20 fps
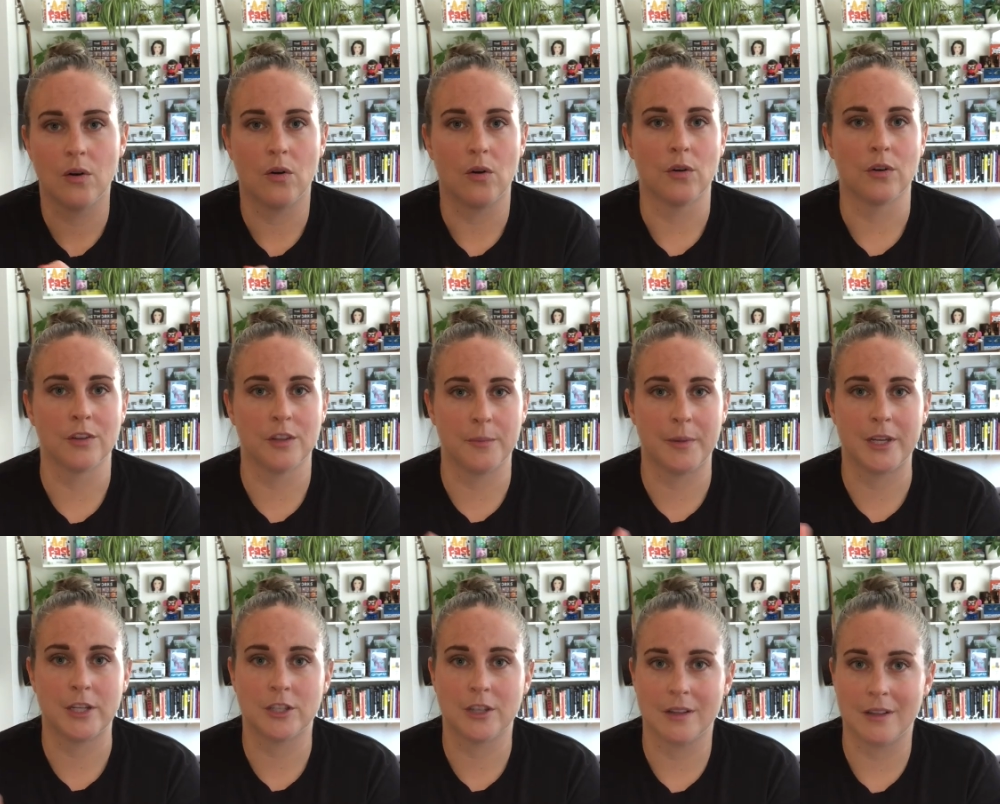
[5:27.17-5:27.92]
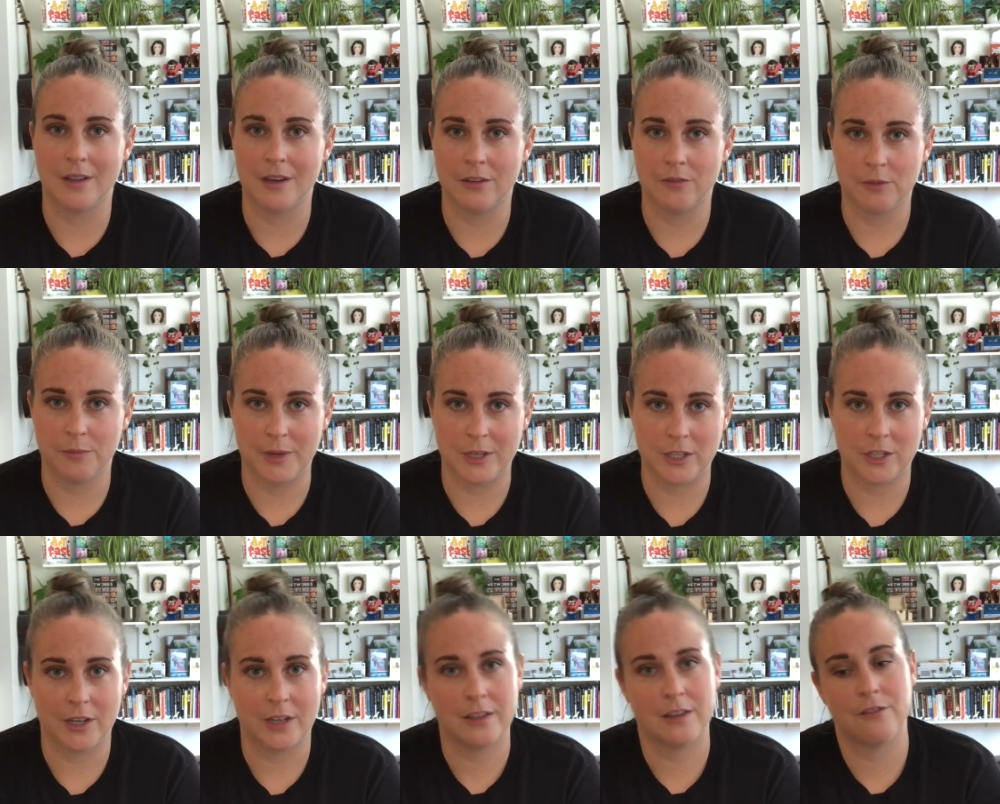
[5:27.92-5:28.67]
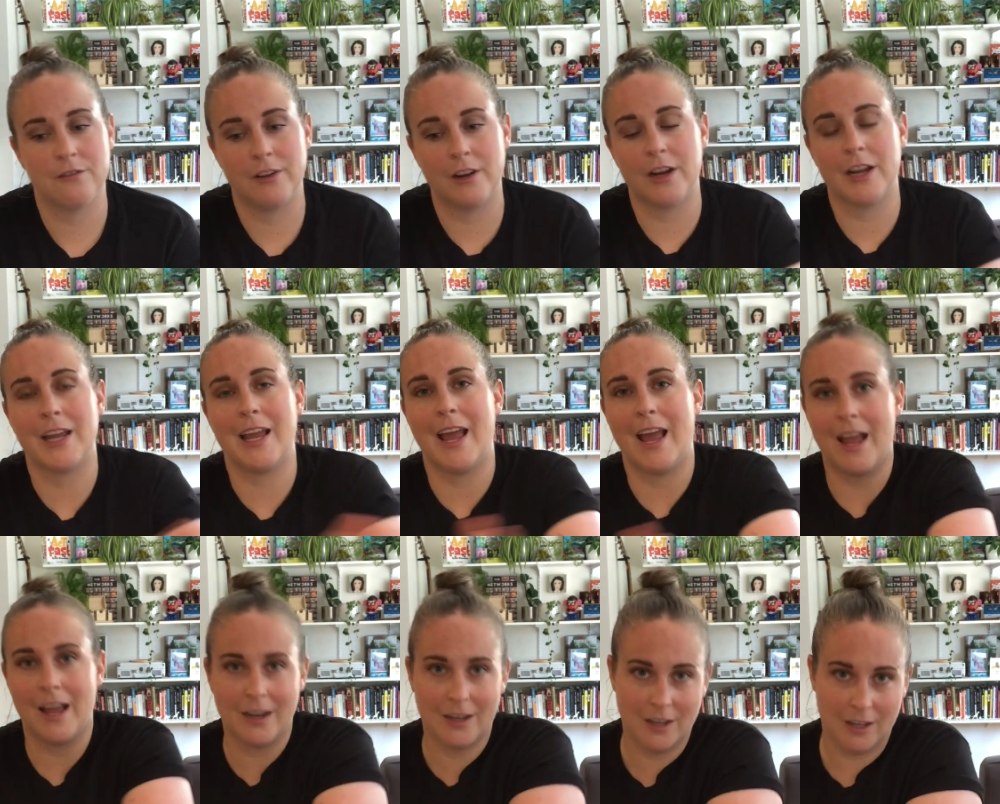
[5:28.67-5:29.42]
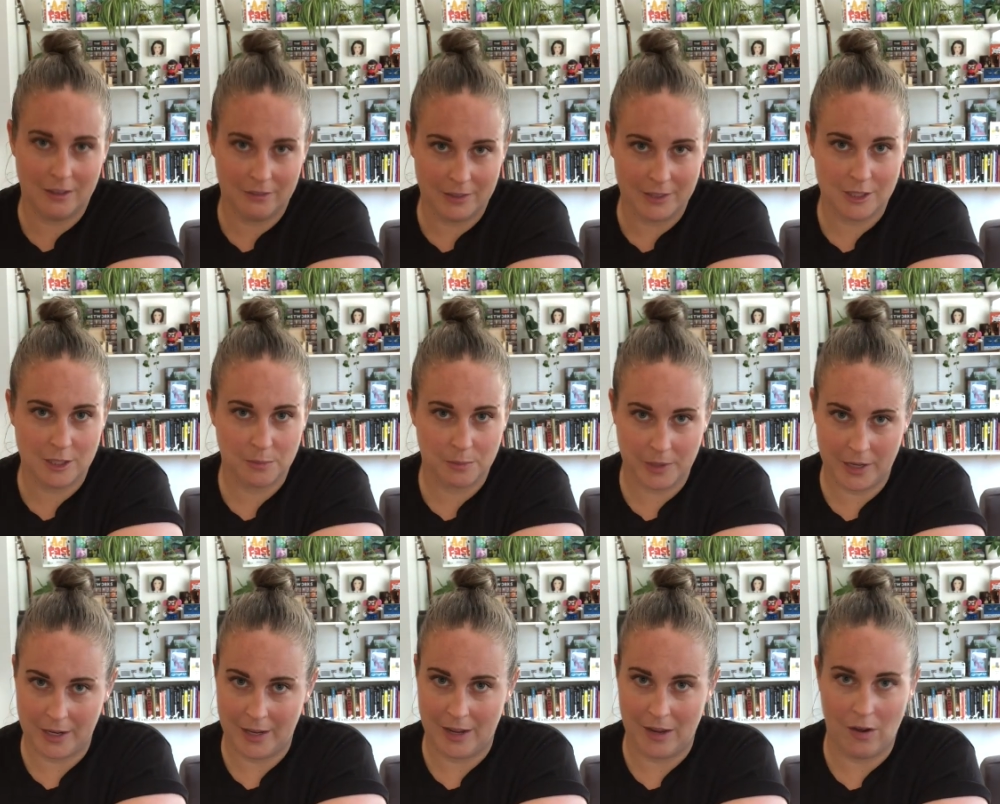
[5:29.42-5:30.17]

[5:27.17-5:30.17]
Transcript: Or they might share that information at the very end of explaining